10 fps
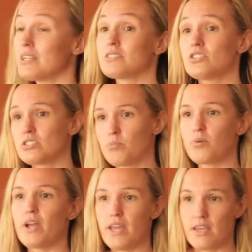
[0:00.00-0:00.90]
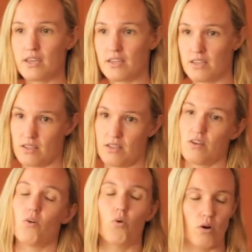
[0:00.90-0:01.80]
it is just a break.
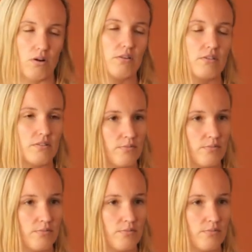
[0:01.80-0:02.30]
Or